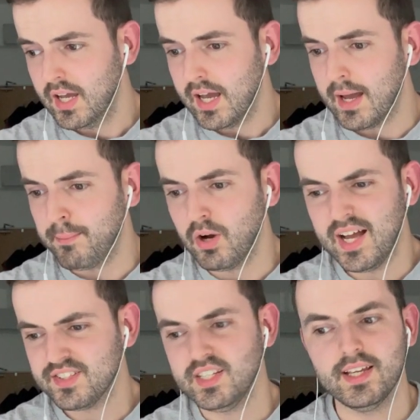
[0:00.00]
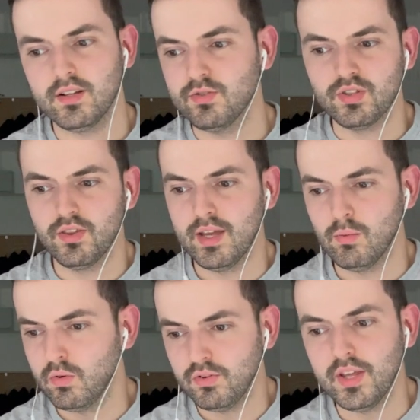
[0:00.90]
But as the year goes on, they
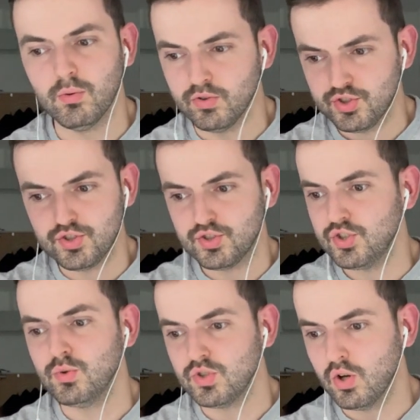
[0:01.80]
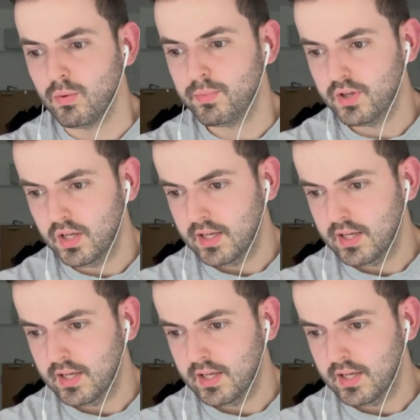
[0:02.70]
will shoot up.